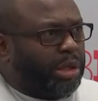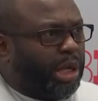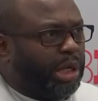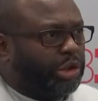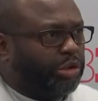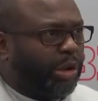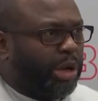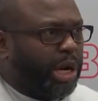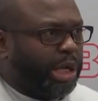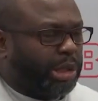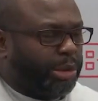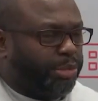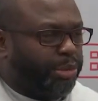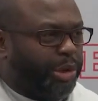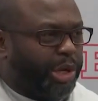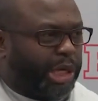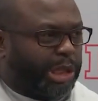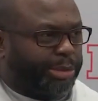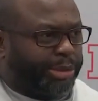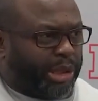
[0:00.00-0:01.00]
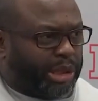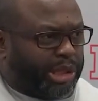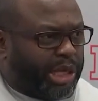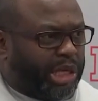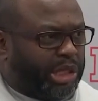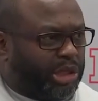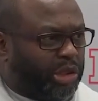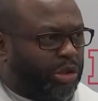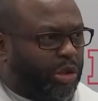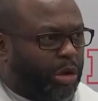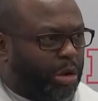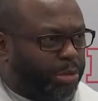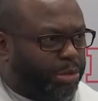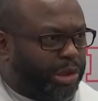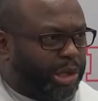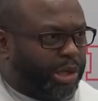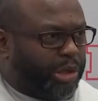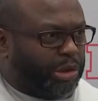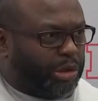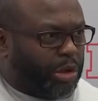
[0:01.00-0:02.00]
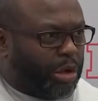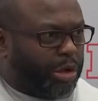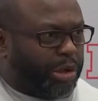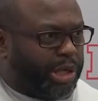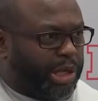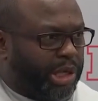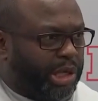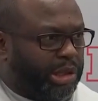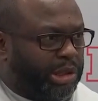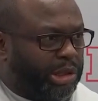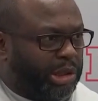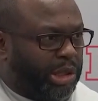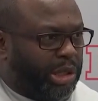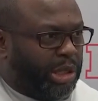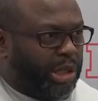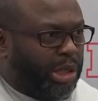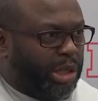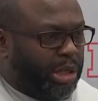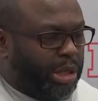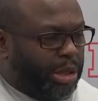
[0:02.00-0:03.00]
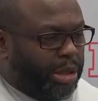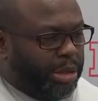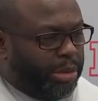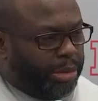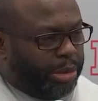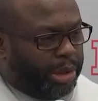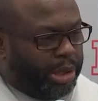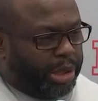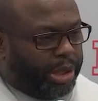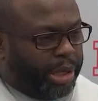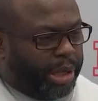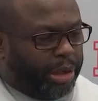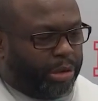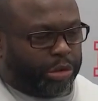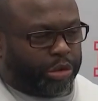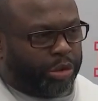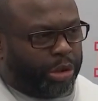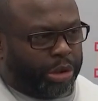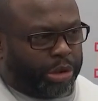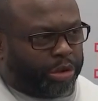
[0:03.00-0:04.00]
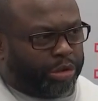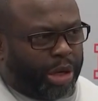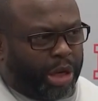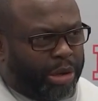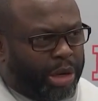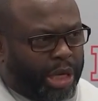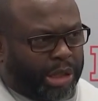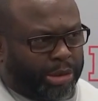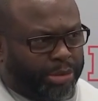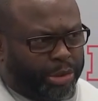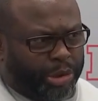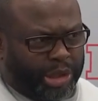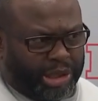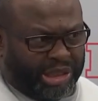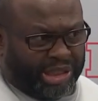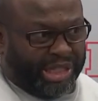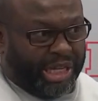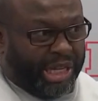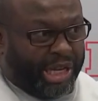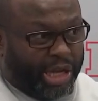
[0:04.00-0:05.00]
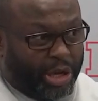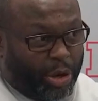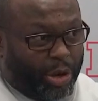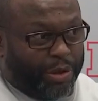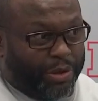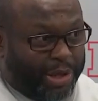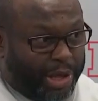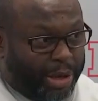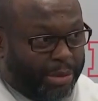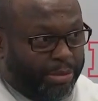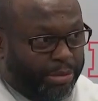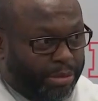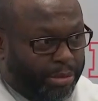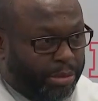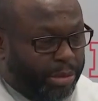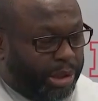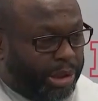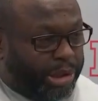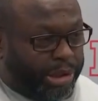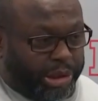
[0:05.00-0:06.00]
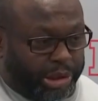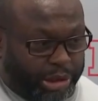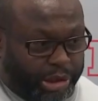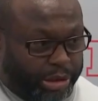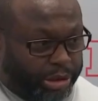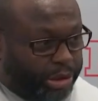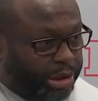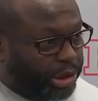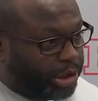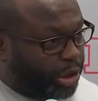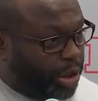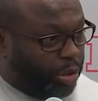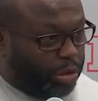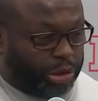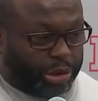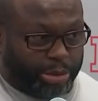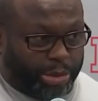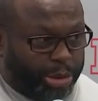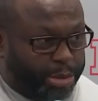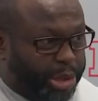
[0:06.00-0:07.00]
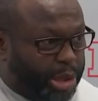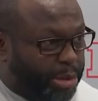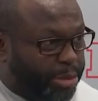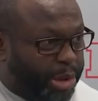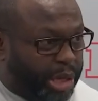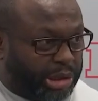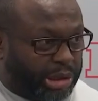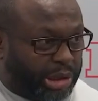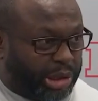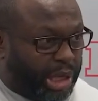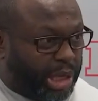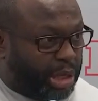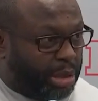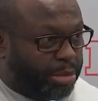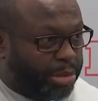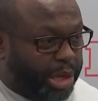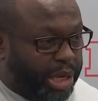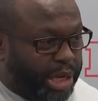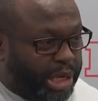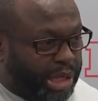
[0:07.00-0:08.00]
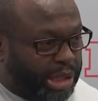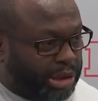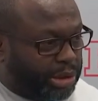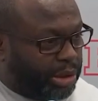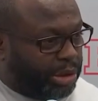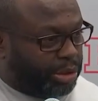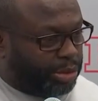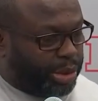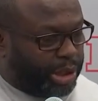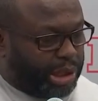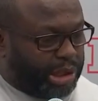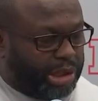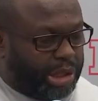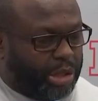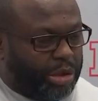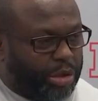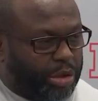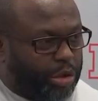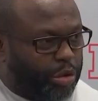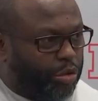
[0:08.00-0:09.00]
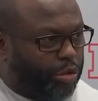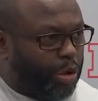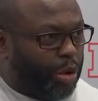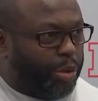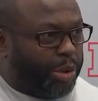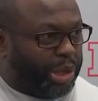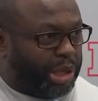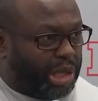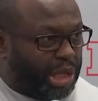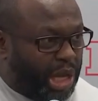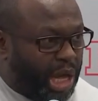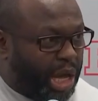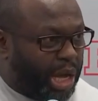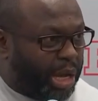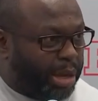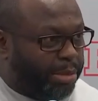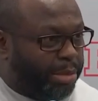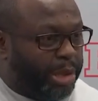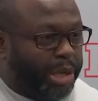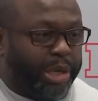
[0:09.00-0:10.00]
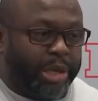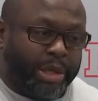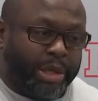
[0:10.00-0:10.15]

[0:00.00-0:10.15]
I try not to put expectations on our players, on our kids. I don't try to not to put a ceiling on them, and just coach them to be the best that they can be. And as we continue to grow and climb,